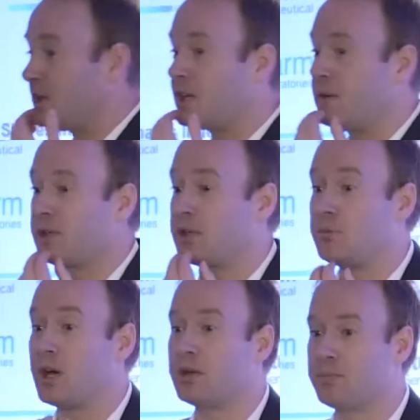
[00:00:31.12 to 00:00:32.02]
of time telling you
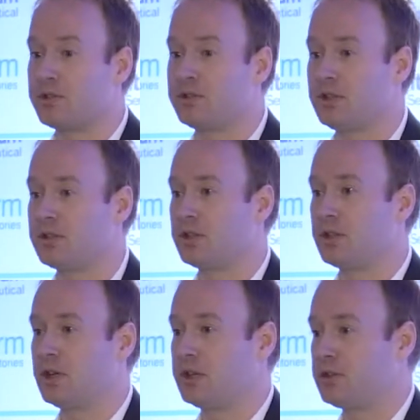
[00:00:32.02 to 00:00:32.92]
about the business
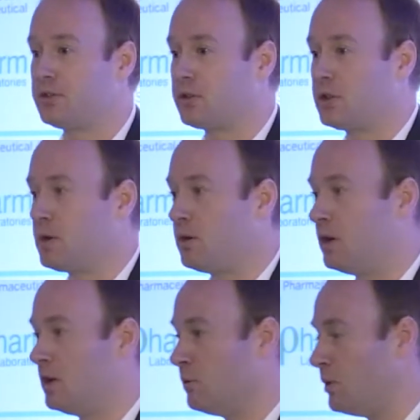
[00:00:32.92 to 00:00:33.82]
and then talking
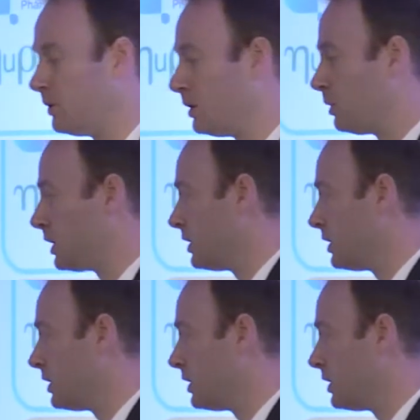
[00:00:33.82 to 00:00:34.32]
about what we think we can